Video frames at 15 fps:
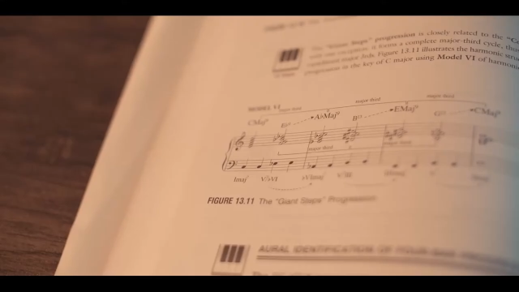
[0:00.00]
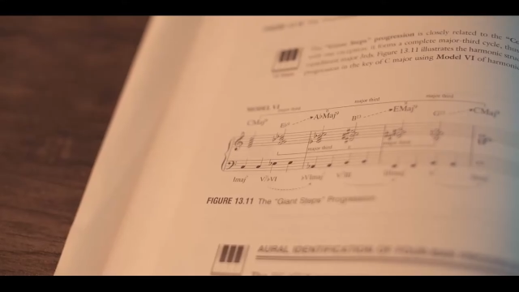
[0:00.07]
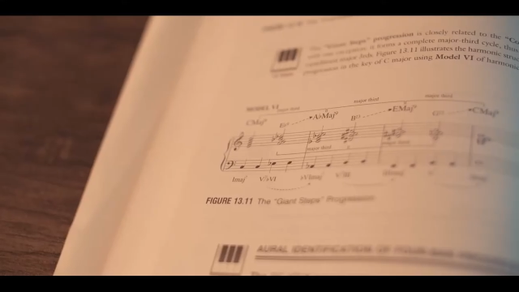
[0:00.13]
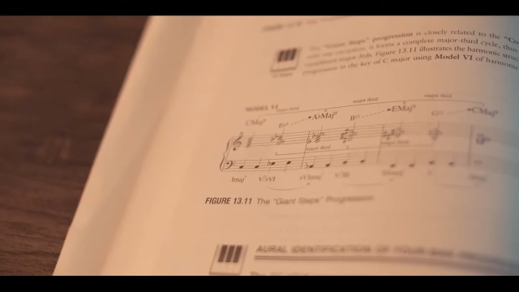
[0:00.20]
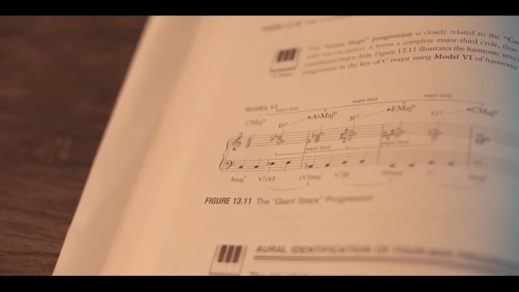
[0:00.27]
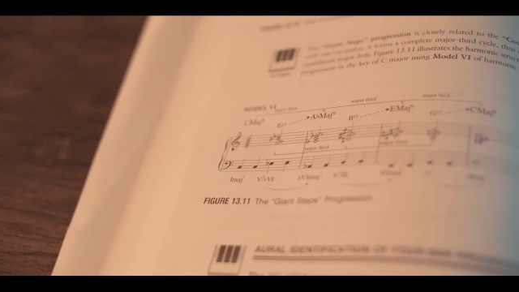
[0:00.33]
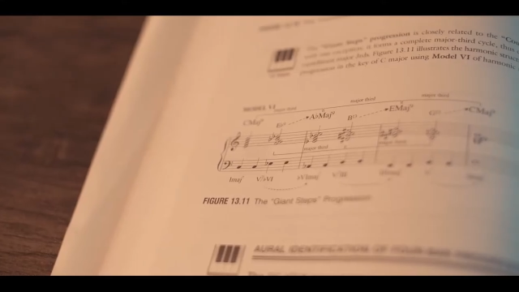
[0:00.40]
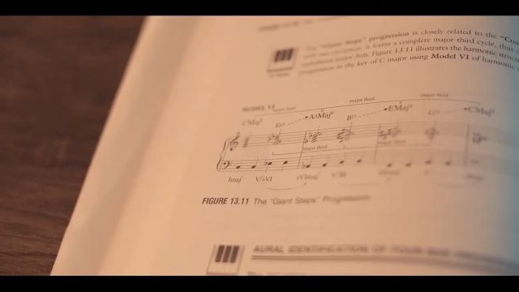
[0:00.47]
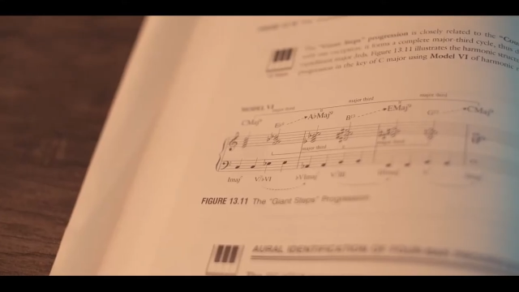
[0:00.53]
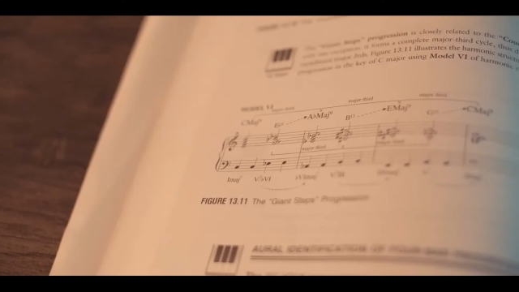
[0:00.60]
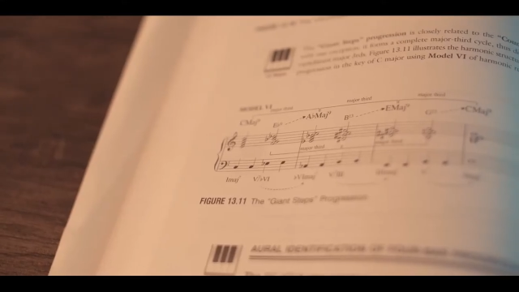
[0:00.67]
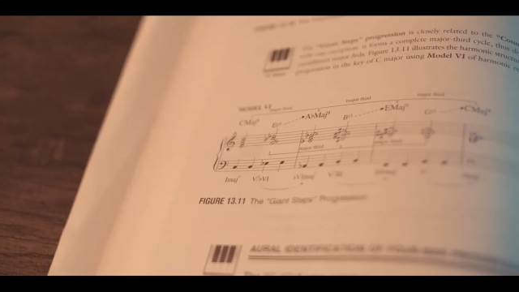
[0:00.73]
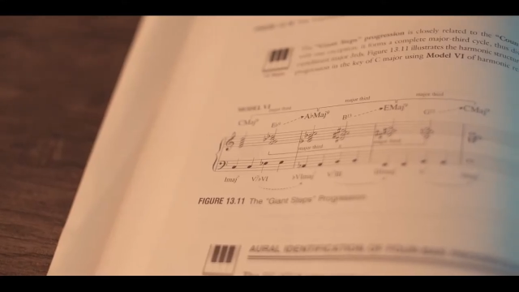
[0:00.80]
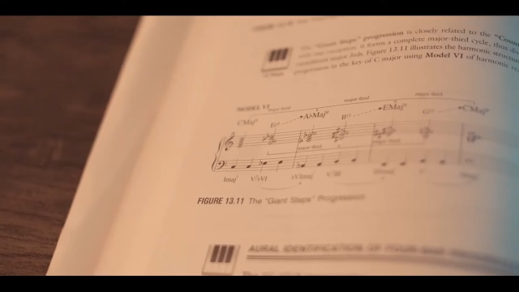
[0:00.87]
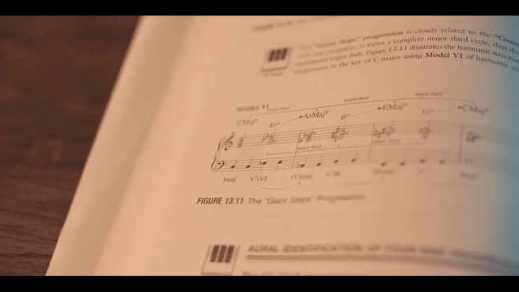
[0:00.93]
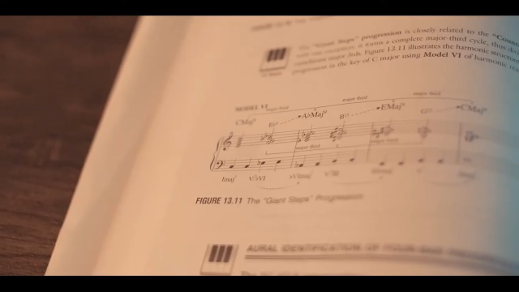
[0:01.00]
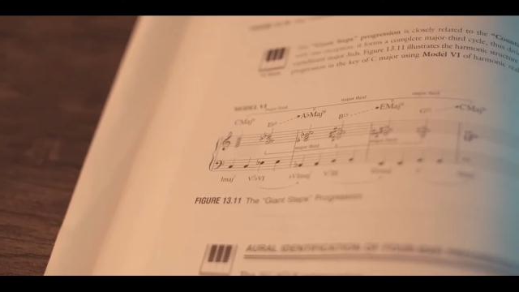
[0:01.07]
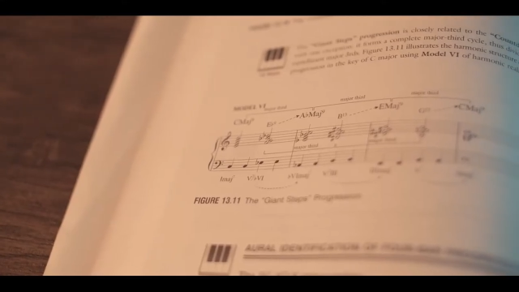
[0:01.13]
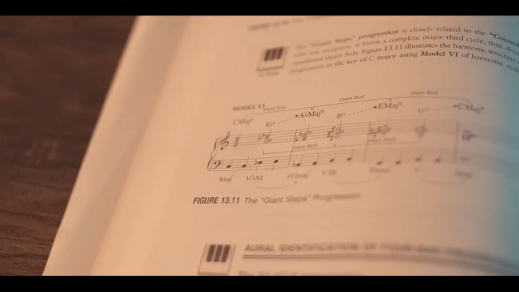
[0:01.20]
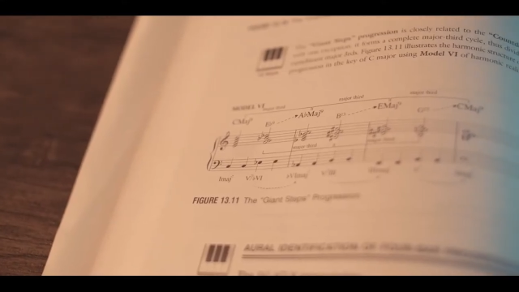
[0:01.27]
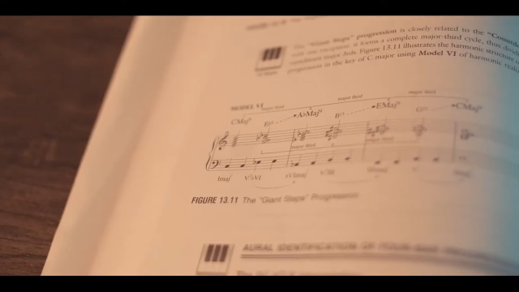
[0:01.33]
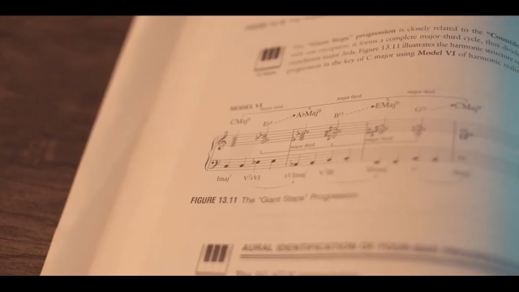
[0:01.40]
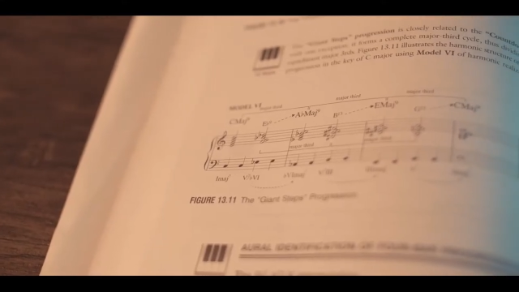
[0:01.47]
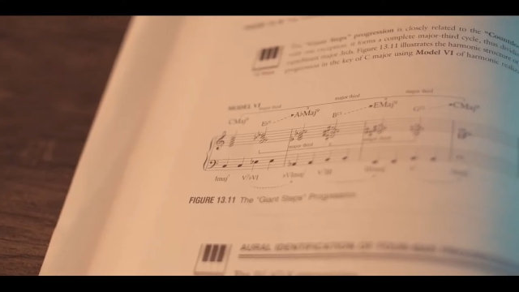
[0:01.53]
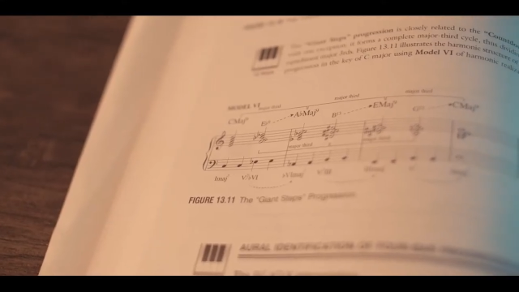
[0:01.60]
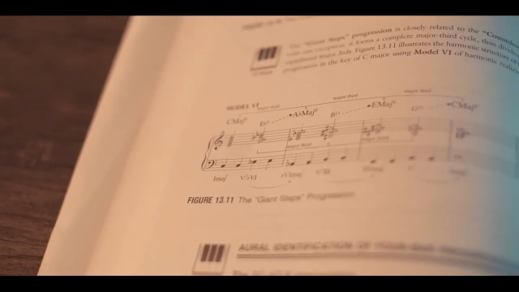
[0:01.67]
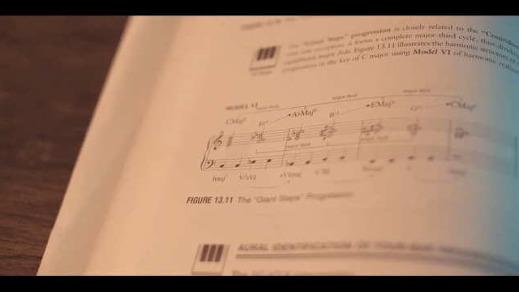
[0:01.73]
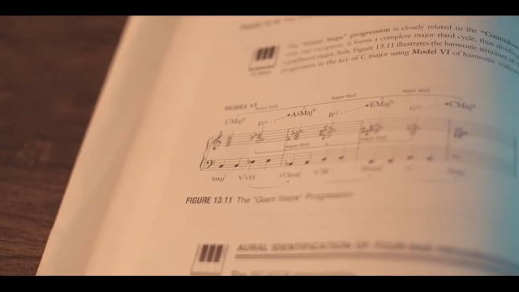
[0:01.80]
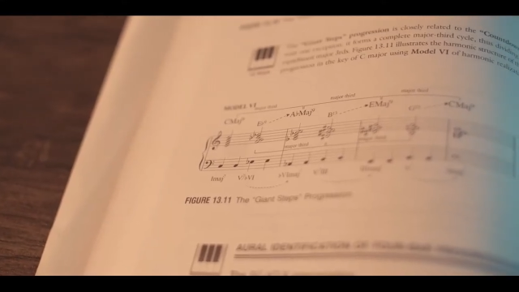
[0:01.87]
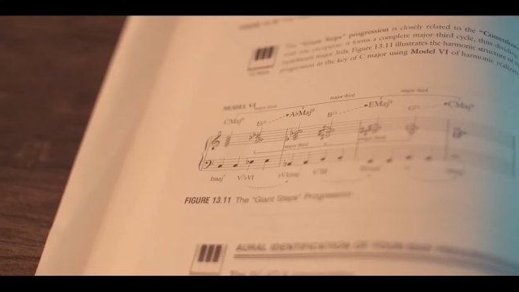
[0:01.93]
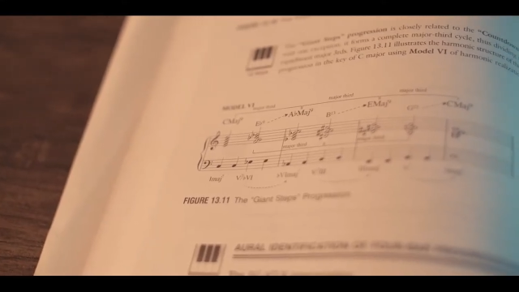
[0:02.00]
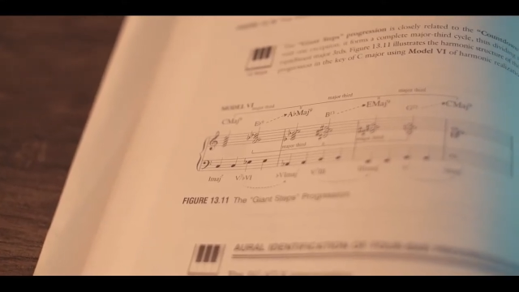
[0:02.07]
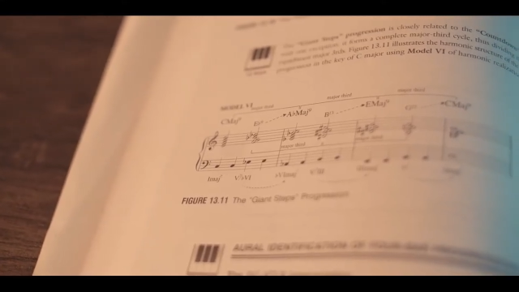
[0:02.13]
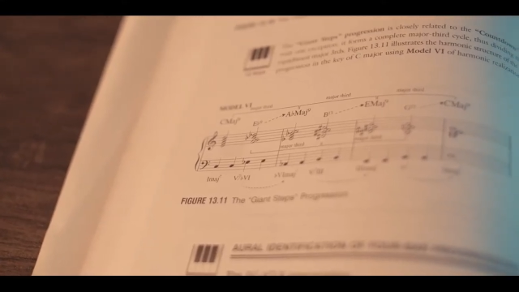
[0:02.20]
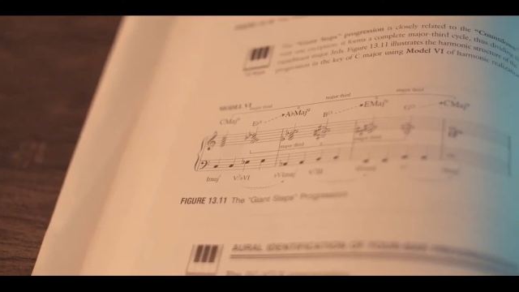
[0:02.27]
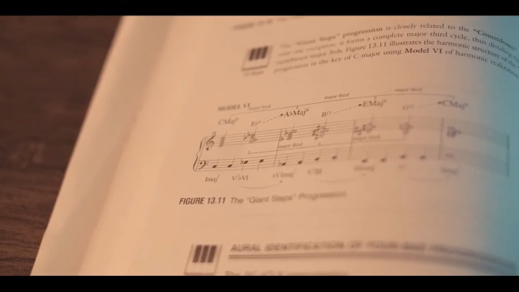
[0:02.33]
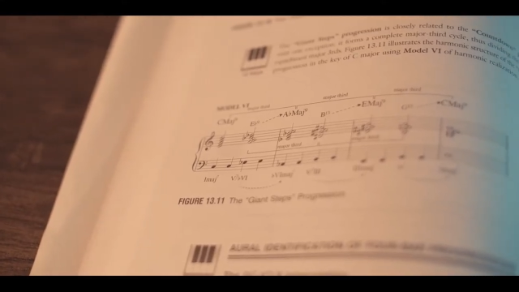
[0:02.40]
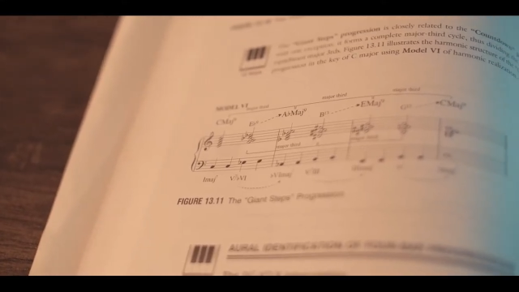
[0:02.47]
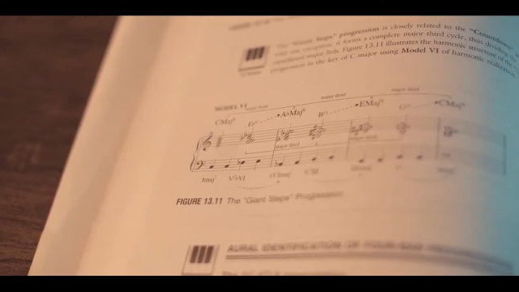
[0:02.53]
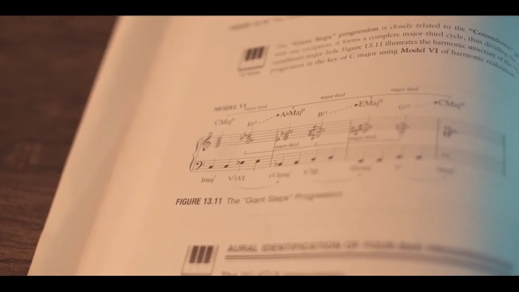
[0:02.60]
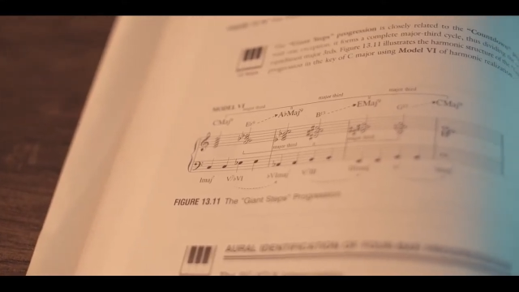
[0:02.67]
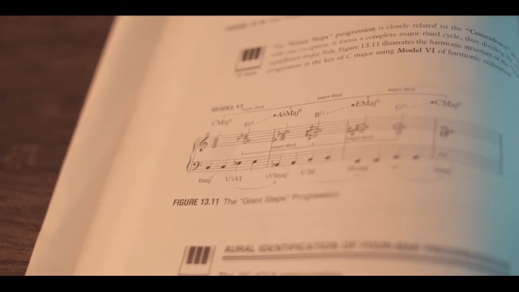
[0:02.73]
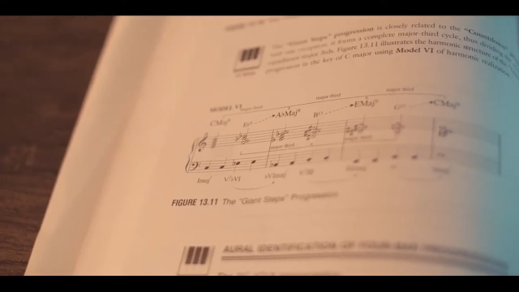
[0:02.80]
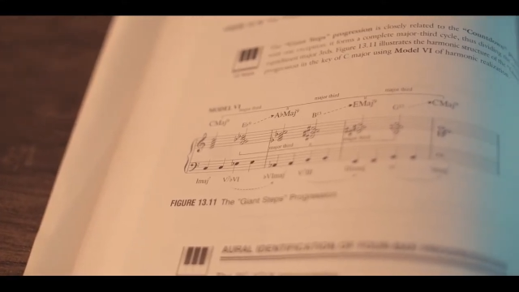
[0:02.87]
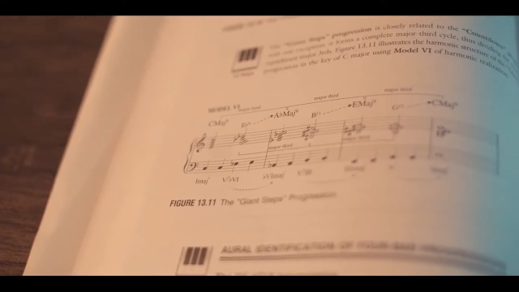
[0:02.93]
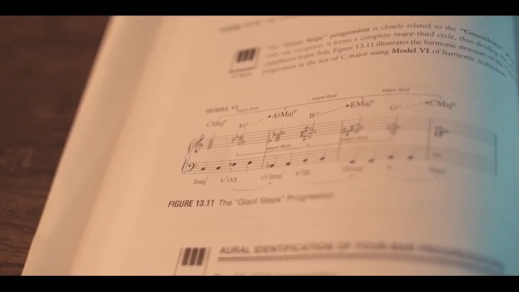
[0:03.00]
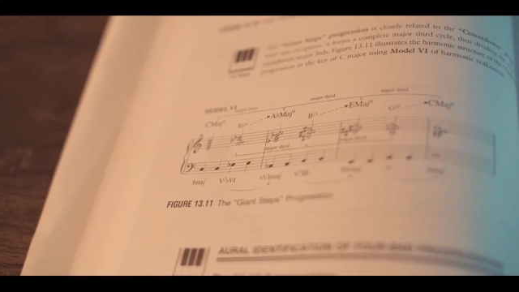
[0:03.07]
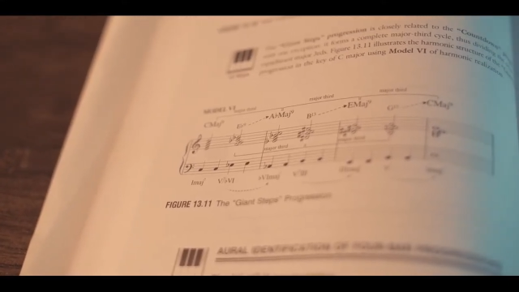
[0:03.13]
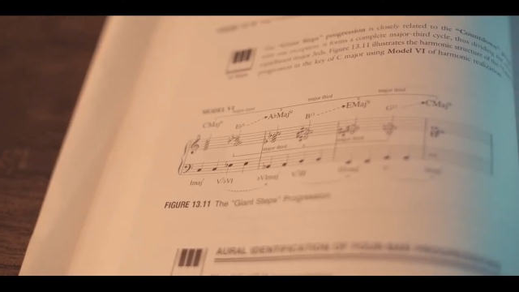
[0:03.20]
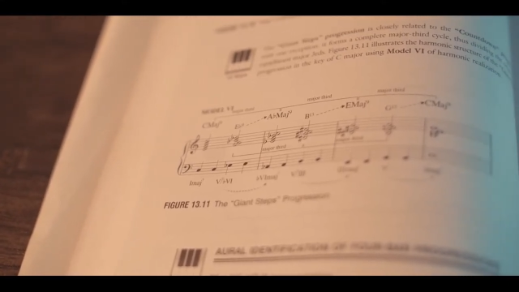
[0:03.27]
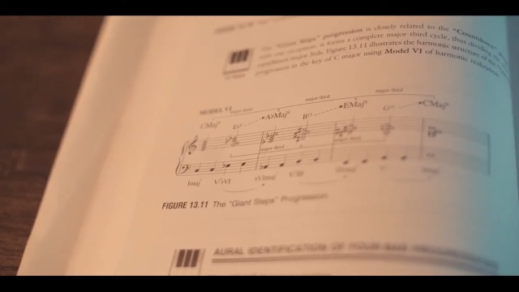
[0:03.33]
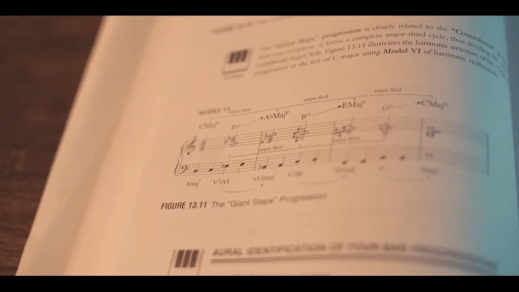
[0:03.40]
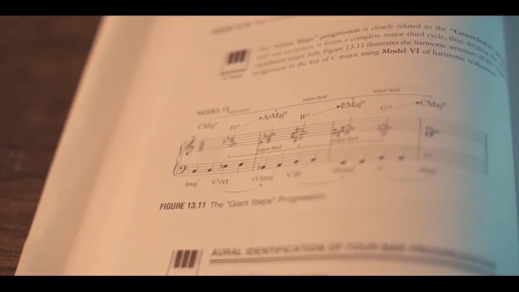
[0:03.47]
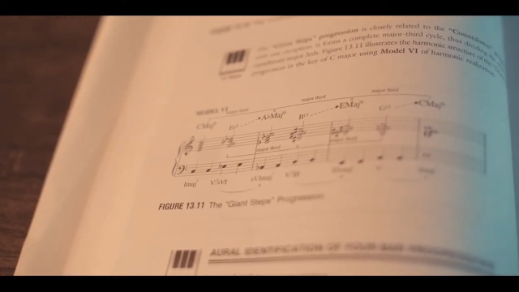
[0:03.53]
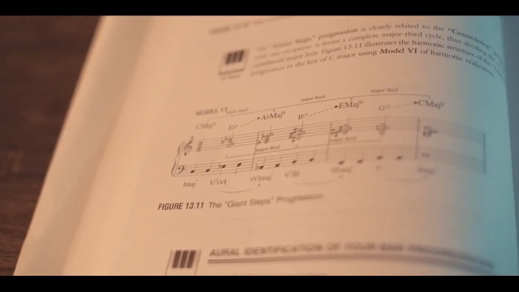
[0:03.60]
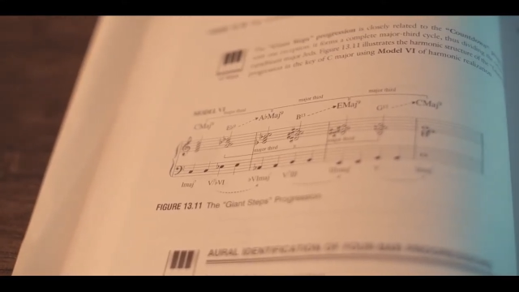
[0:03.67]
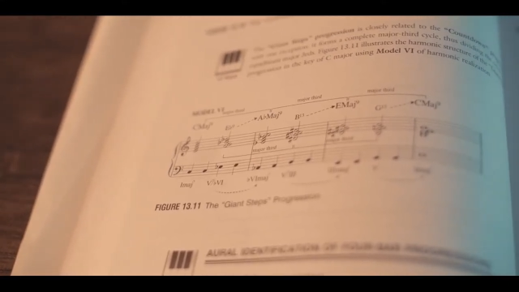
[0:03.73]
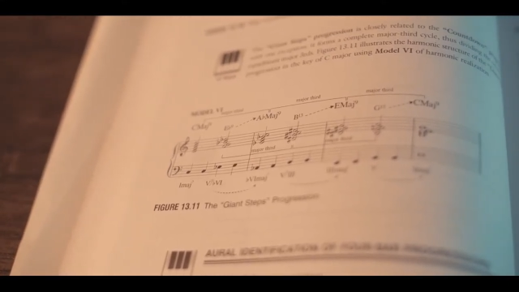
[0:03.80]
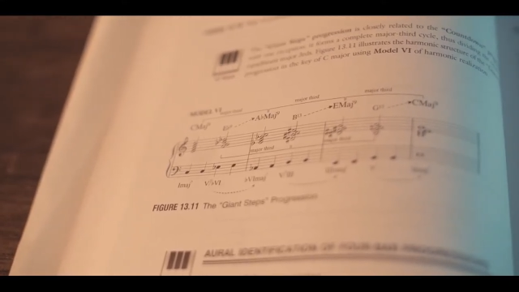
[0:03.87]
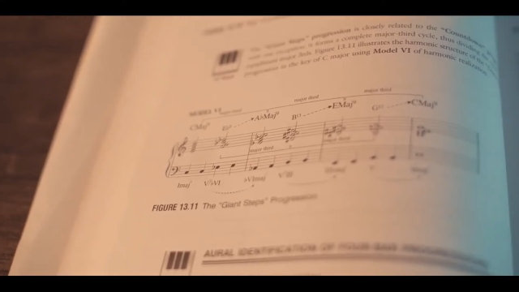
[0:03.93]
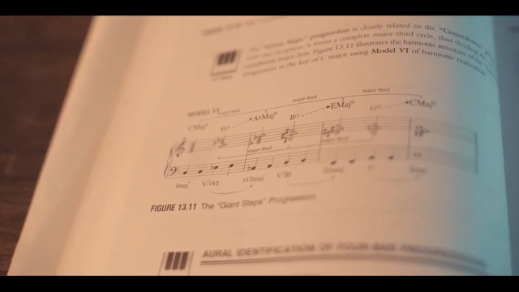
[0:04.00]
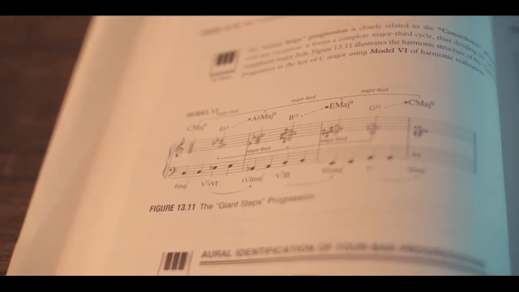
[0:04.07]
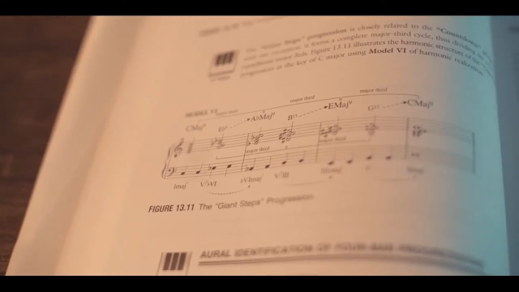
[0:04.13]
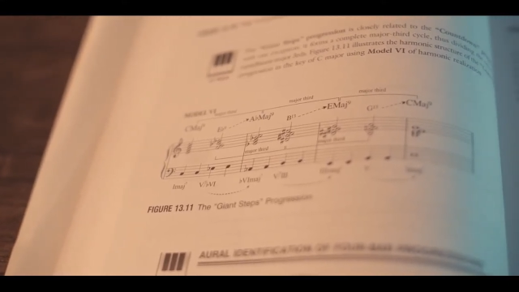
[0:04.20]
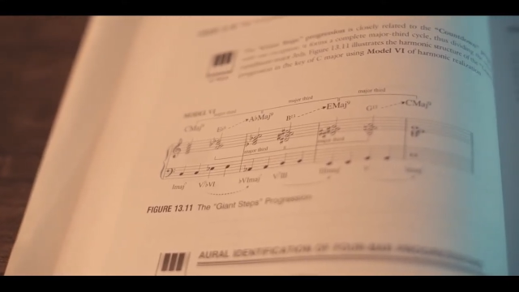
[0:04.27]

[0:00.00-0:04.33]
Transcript: No face is visible, so there are no lips to read.